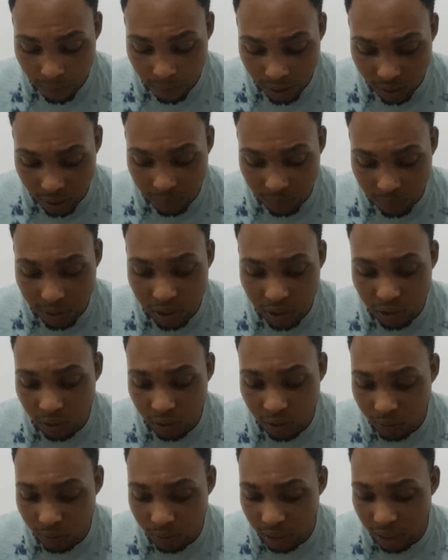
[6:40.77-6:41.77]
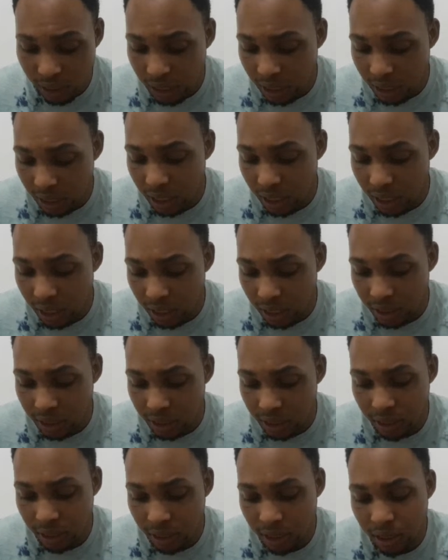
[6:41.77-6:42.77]
Yeah man, so with Alkaline
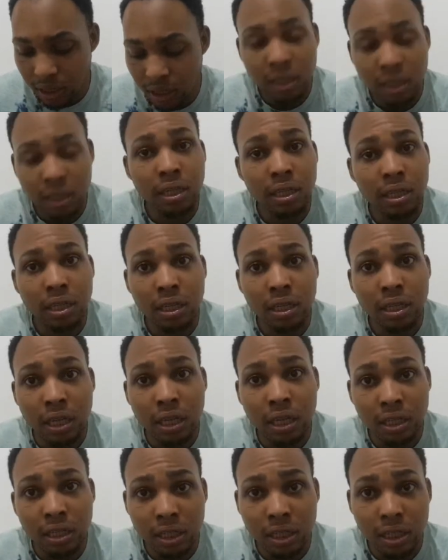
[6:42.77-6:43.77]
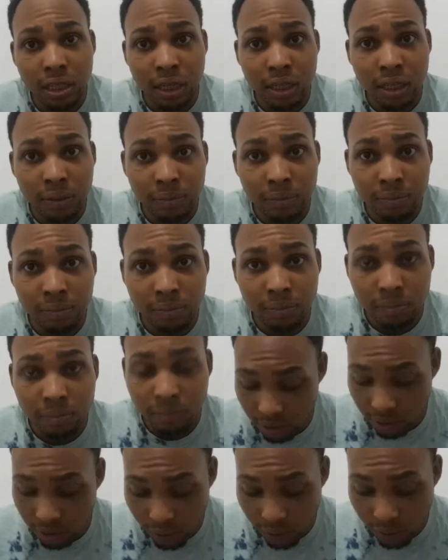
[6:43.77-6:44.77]
getting
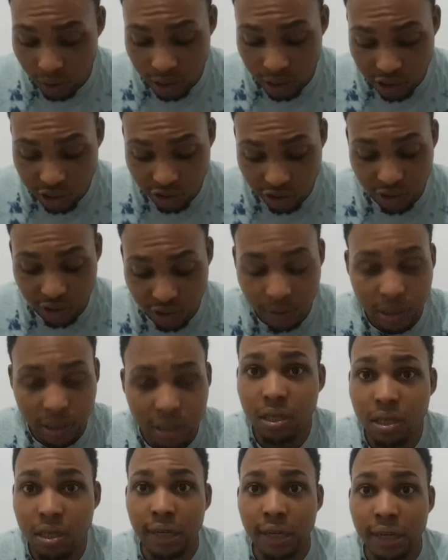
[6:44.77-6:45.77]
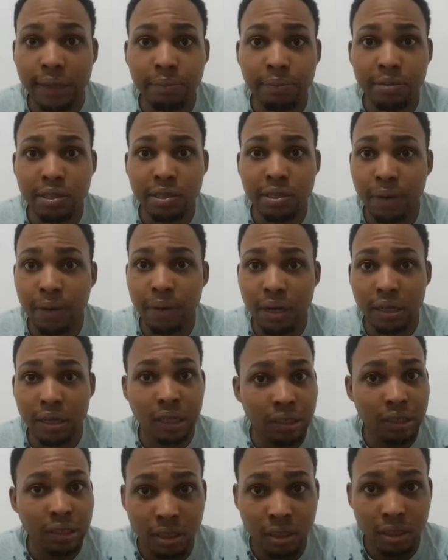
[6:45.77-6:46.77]
the first 3 spot
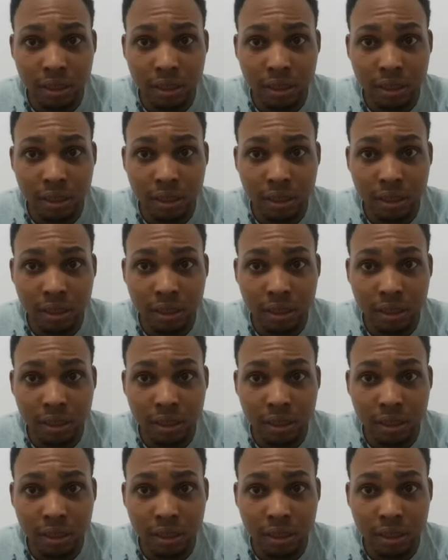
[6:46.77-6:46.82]
on